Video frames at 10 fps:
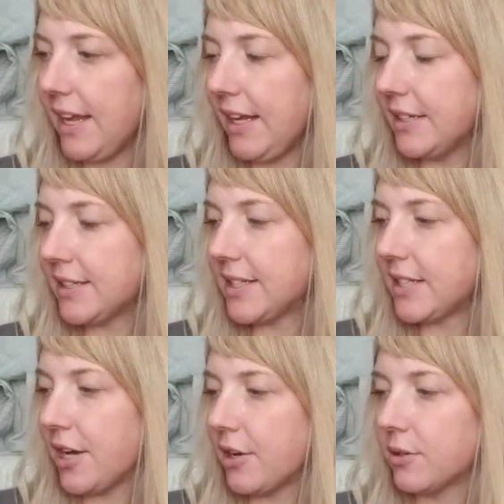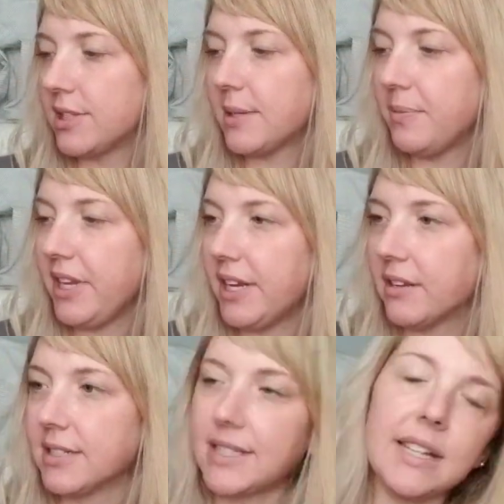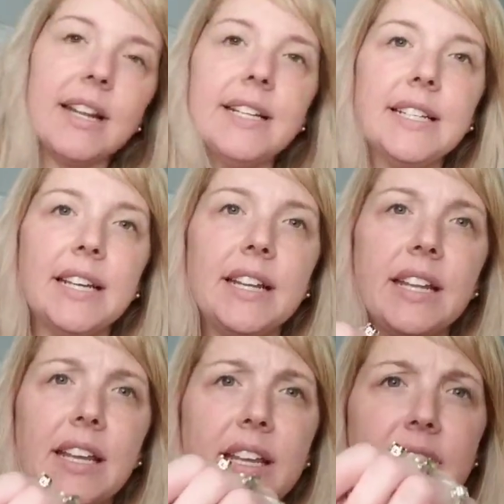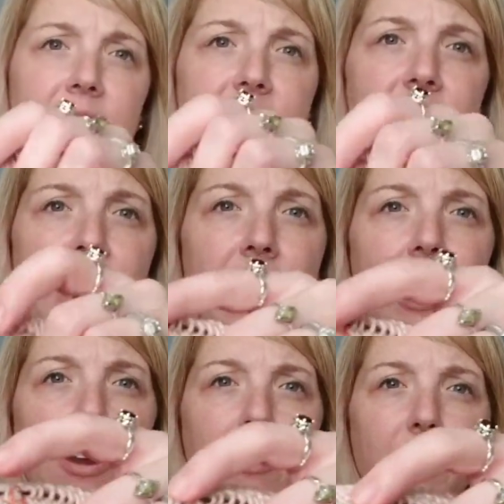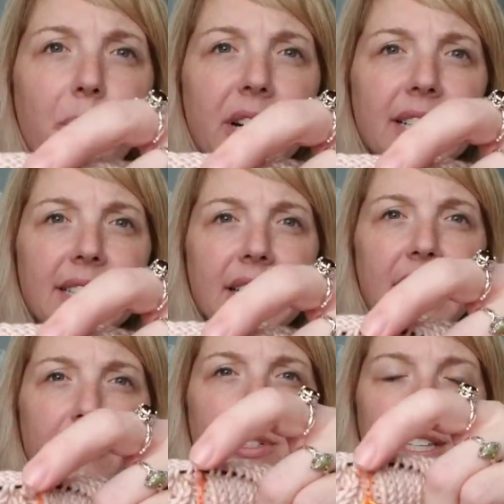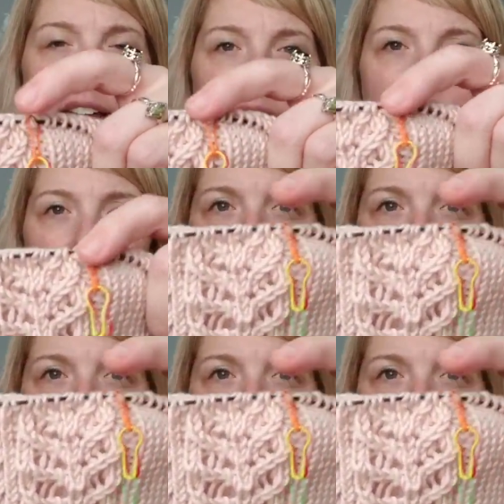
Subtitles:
And so something else that I did is, remember I said I